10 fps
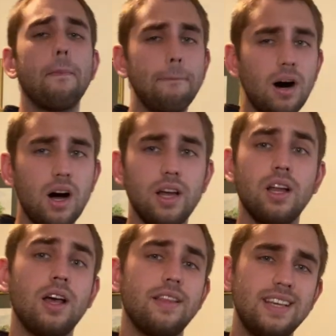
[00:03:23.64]
but
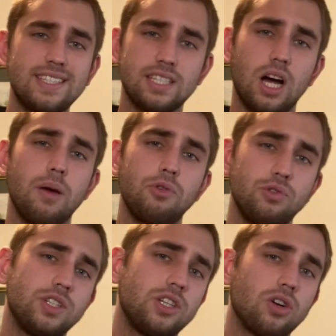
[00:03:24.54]
this time
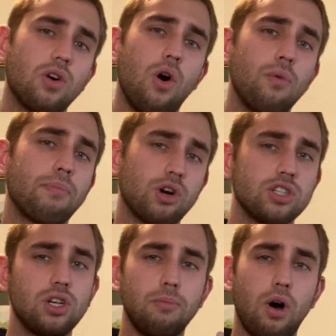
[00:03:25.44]
using your own
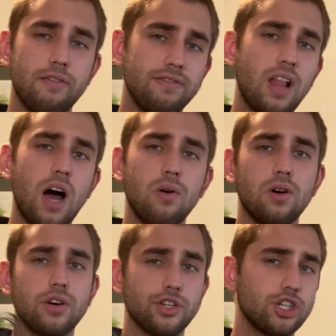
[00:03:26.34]
personal bought
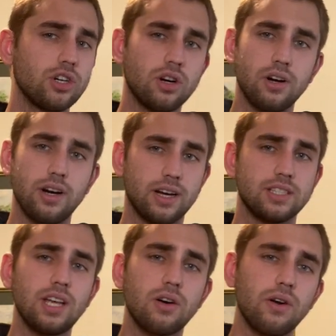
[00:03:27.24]
flour and sugar,
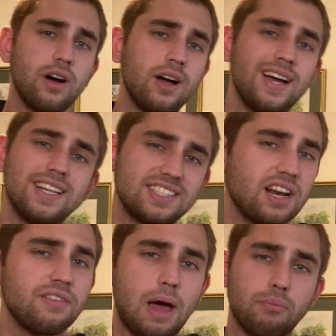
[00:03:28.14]
etc., instead
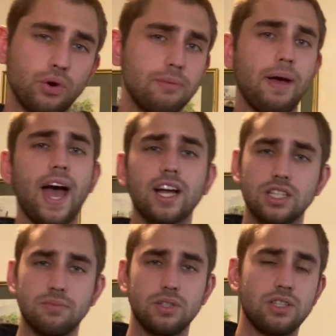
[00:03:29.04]
of that
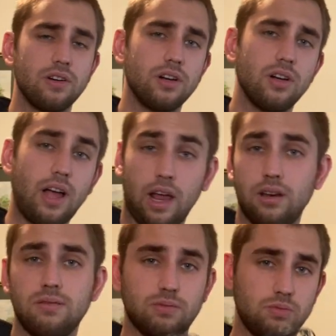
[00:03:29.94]
prepackaged material
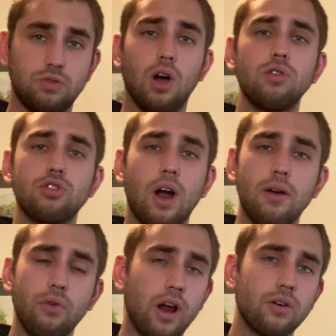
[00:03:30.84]
and you know, try
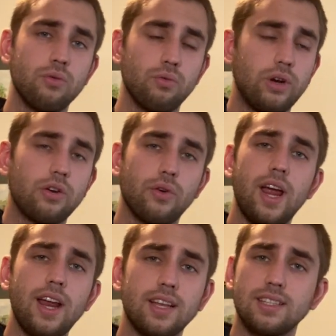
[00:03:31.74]
rec
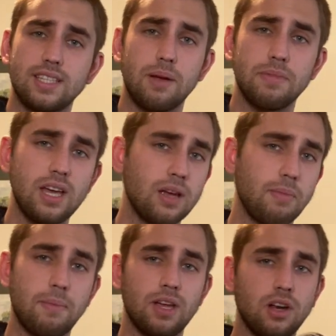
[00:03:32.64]
recreating the same thing,
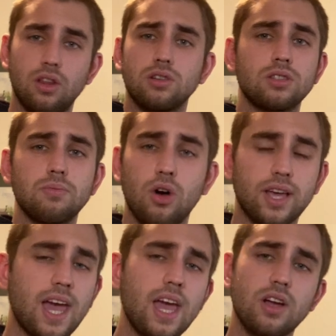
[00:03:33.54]
maybe another small
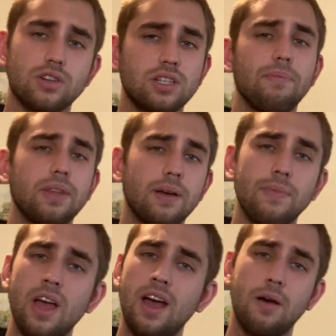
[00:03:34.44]
cake or something.
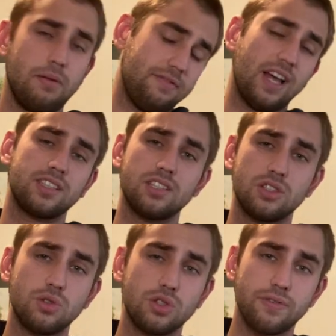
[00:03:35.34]
But if that doesn't
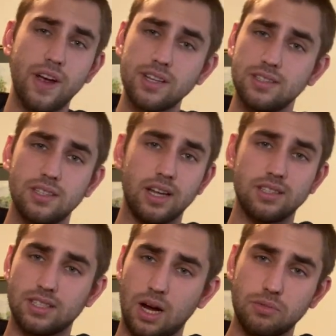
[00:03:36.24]
suit your fancy, then
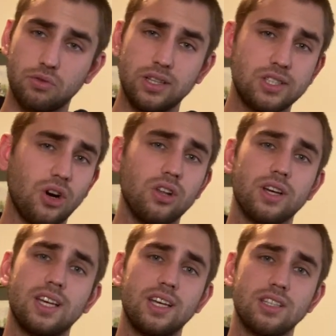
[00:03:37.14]
it's time to really start
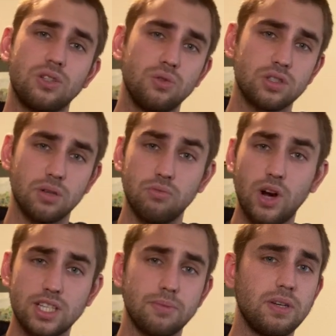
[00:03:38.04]
looking into some
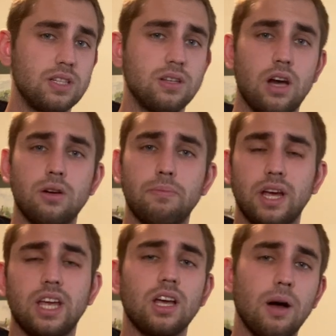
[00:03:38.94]
recipes, either
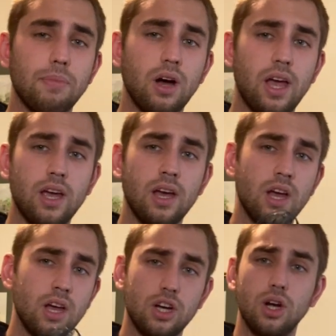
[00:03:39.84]
picking up a
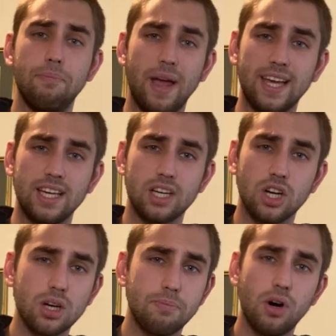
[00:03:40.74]
good baking
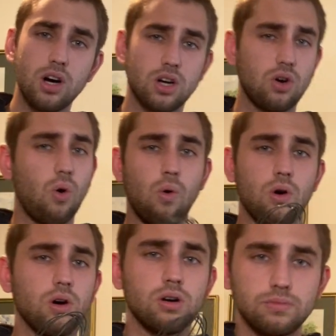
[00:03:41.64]
cookbook
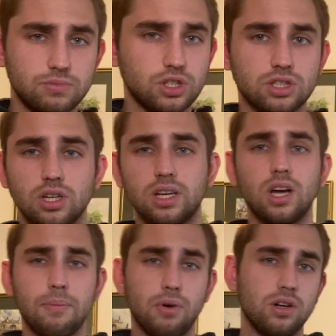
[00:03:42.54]
or just looking
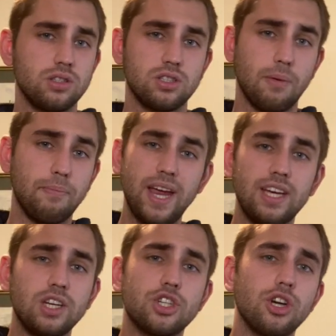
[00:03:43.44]
up on some
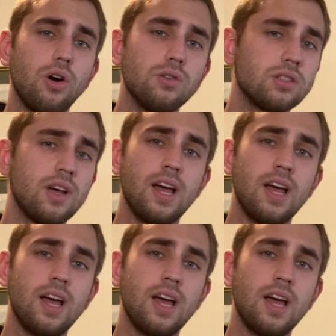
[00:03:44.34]
baking shows